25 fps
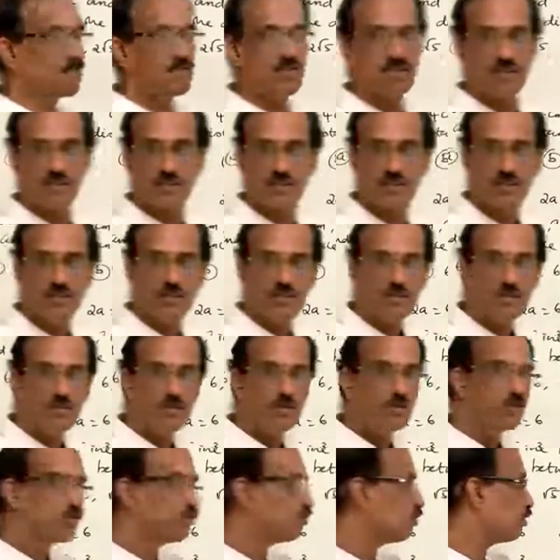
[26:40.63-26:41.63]
So
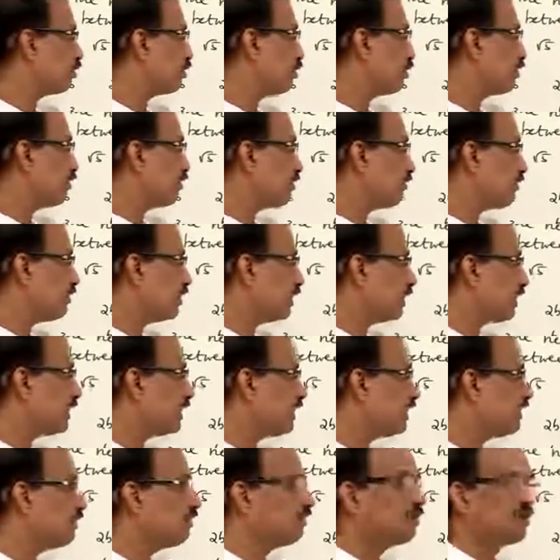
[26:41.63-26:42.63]
we give
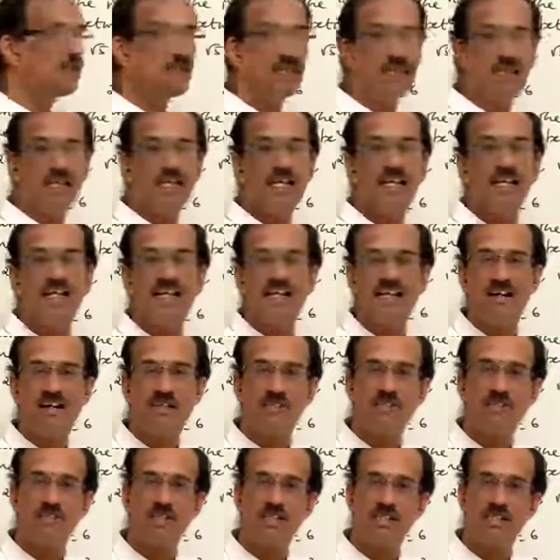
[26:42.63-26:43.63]
none of these as
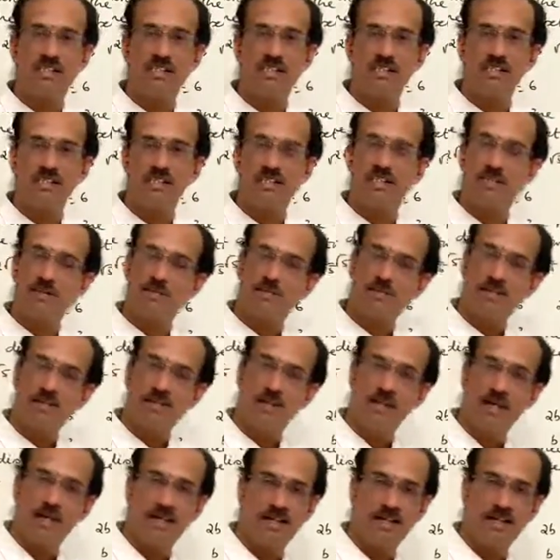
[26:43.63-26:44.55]
the answer.